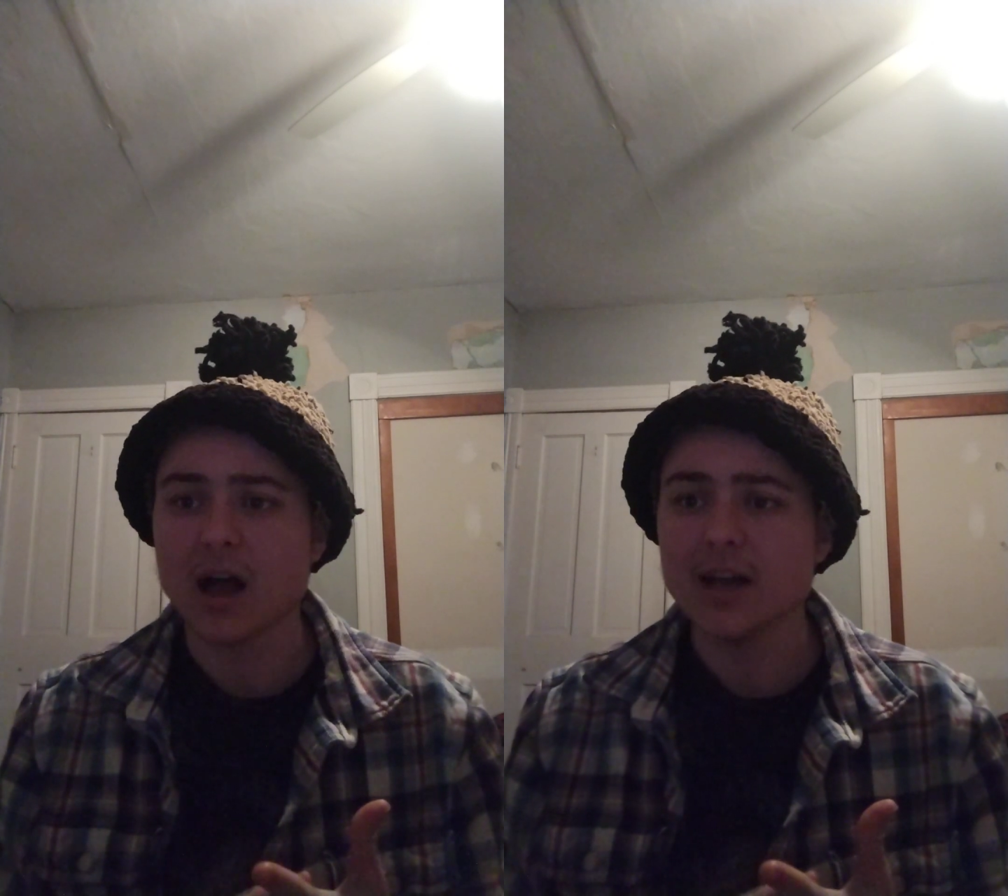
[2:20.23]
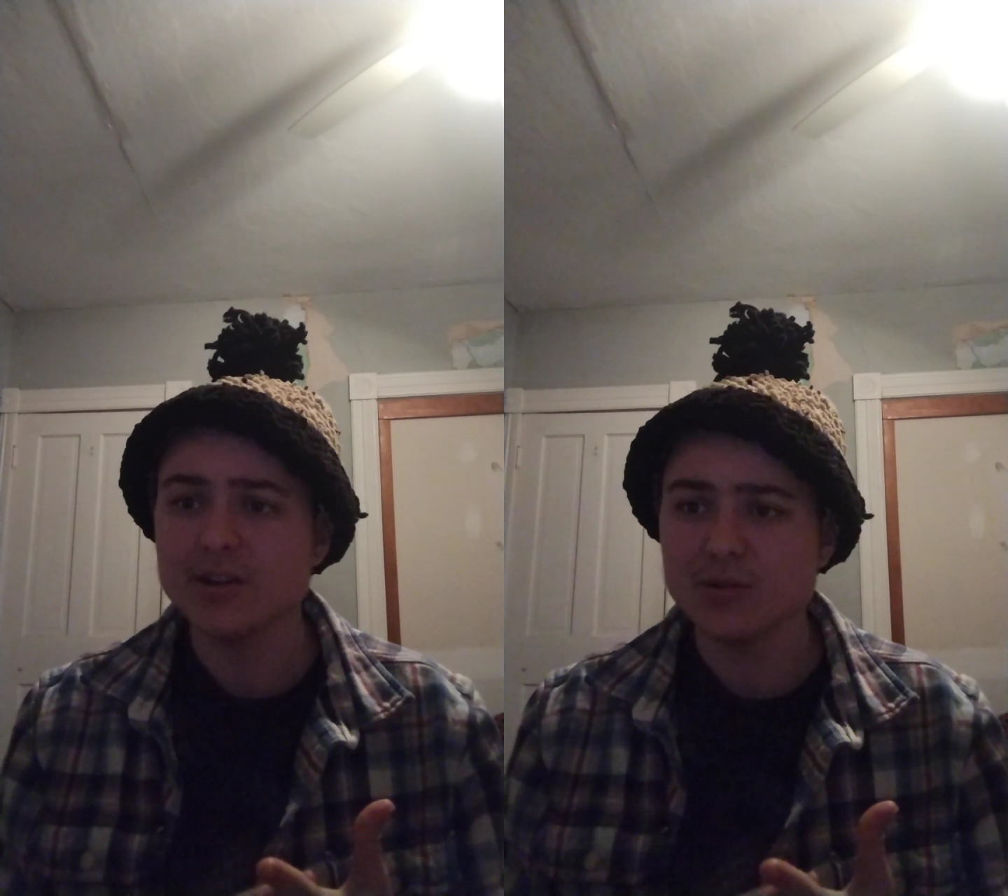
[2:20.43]

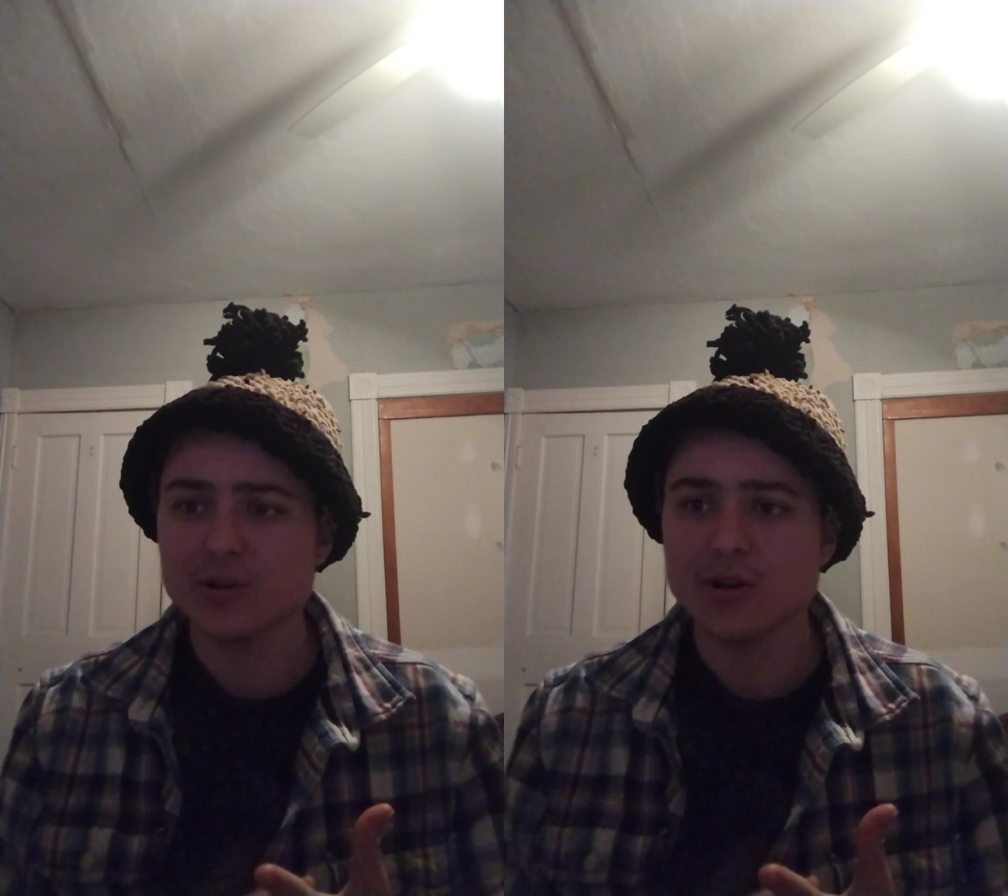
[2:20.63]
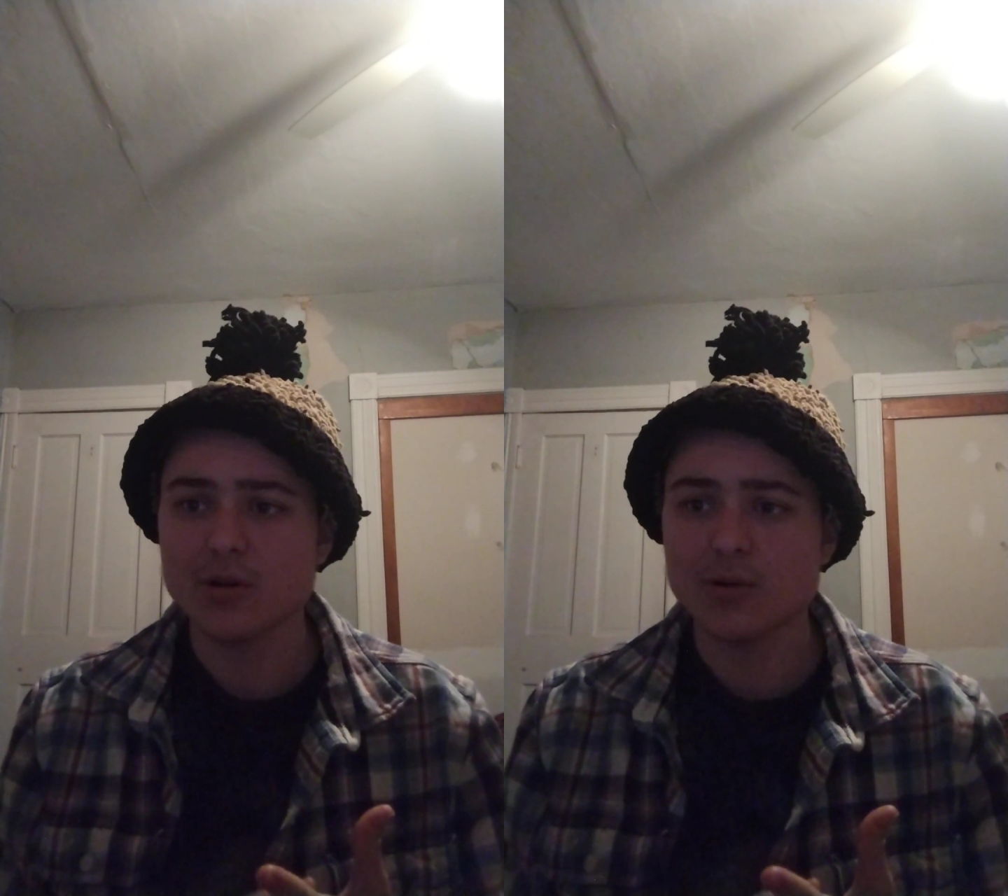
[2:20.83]
I
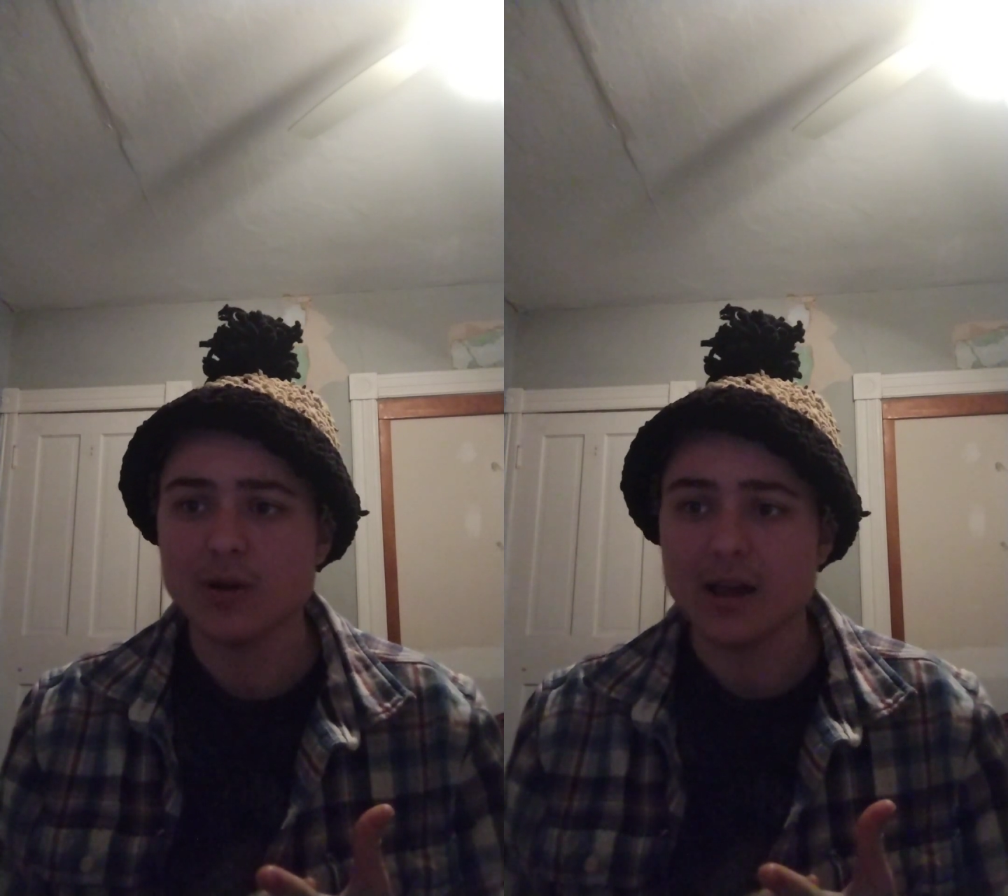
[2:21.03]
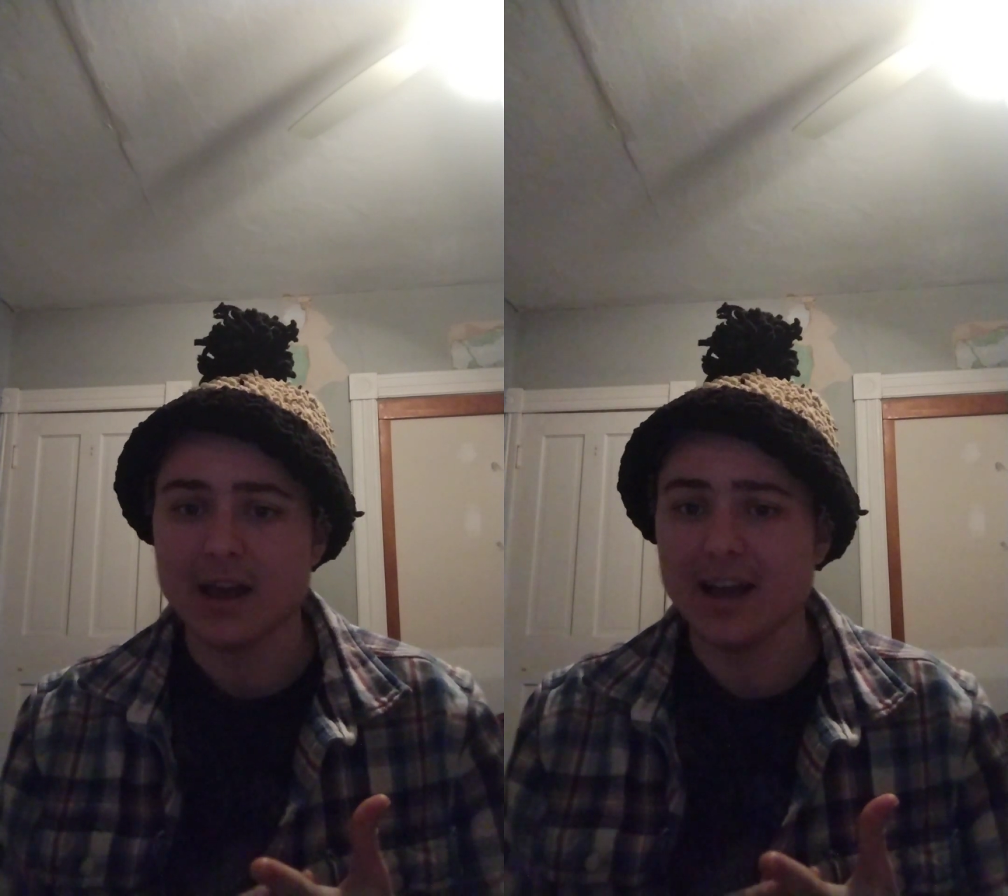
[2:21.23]
don't
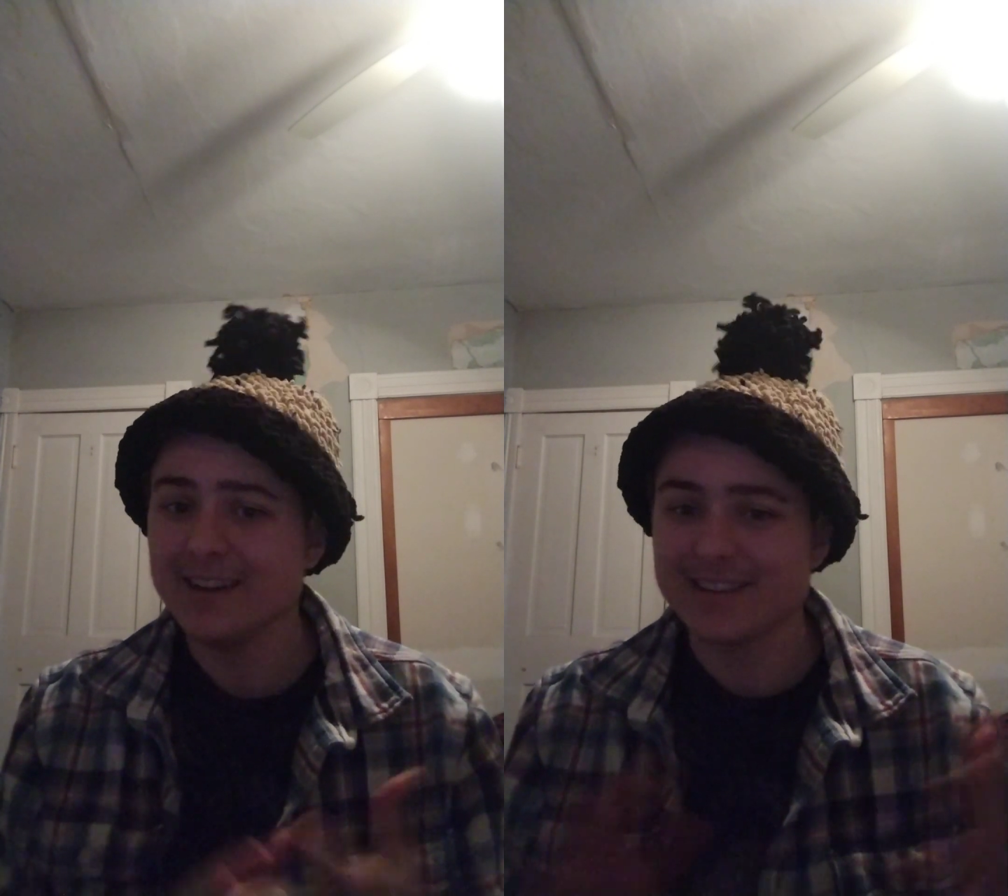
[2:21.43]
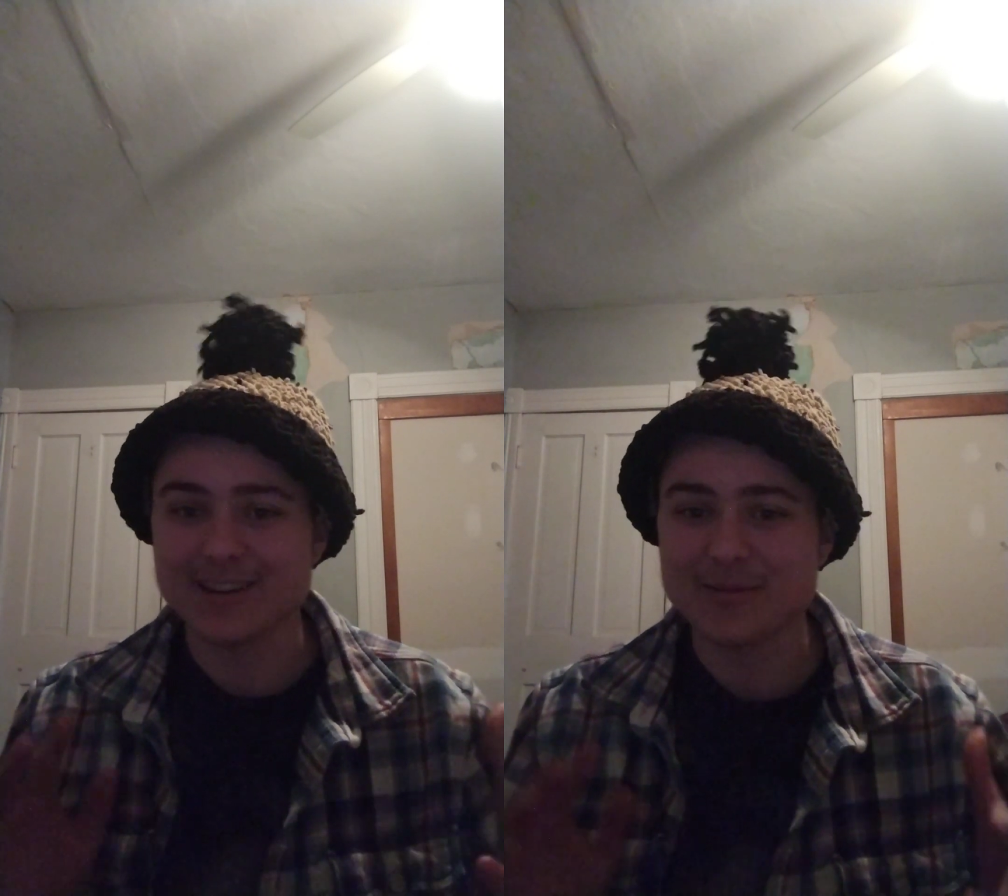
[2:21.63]
know
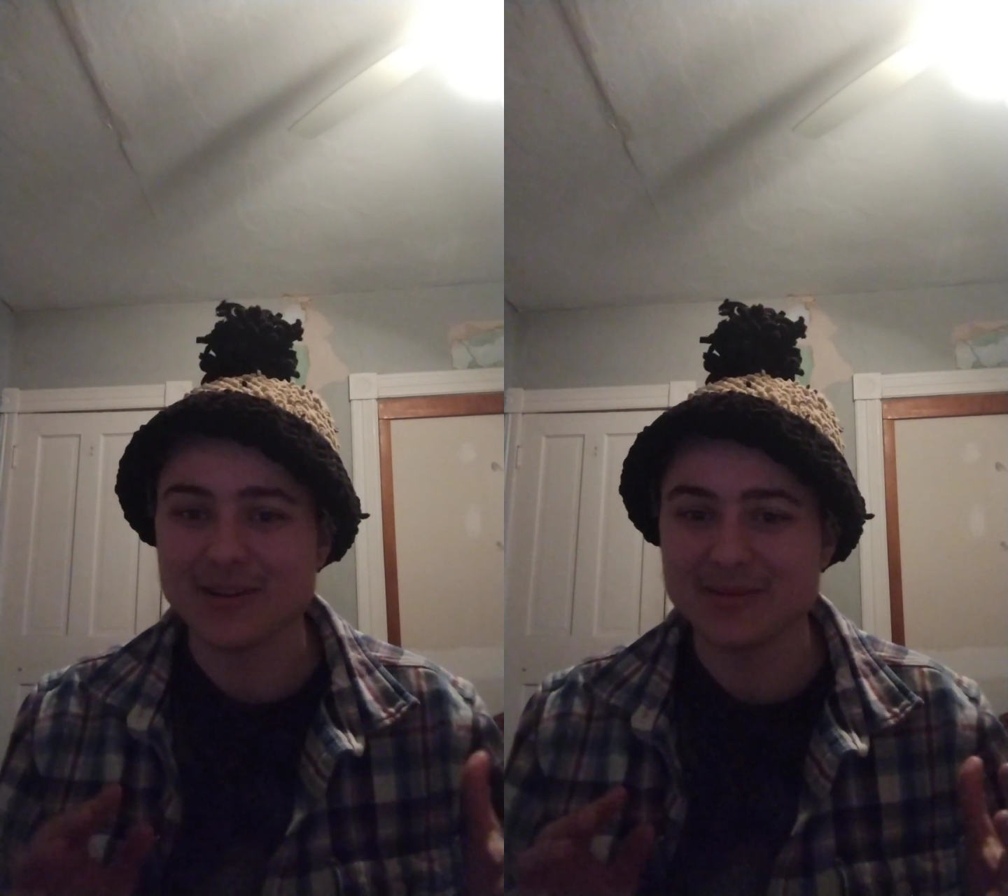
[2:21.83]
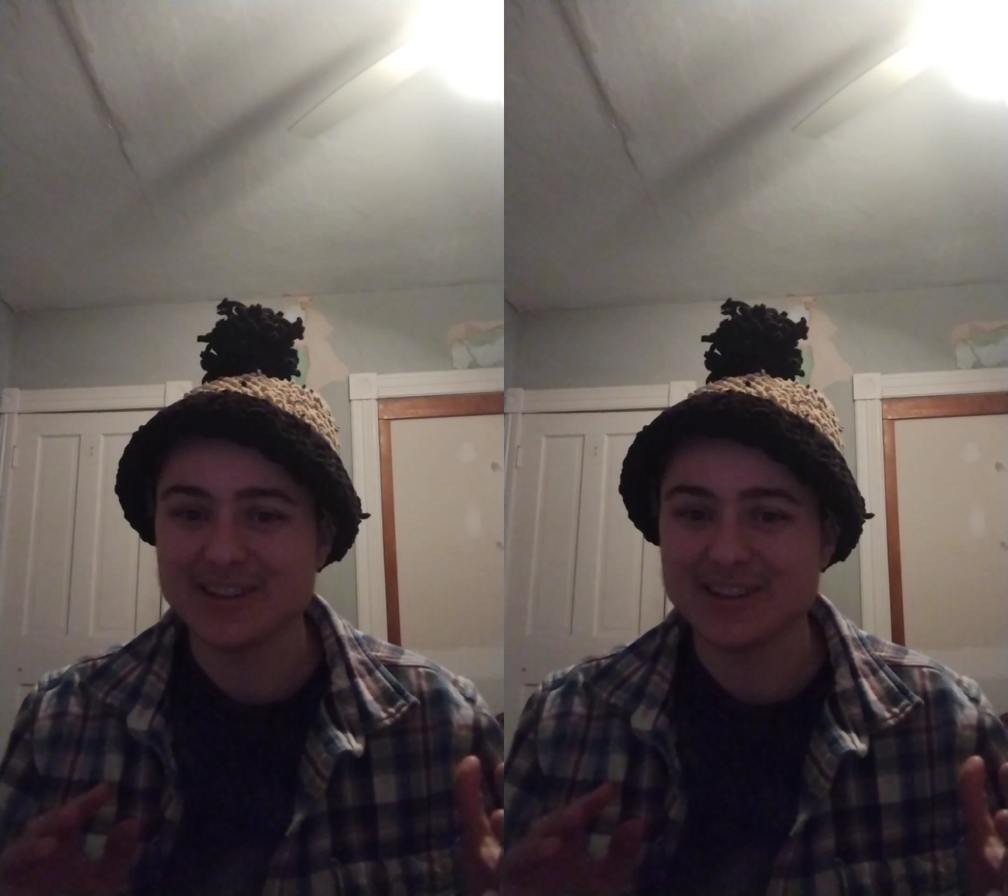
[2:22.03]
anything about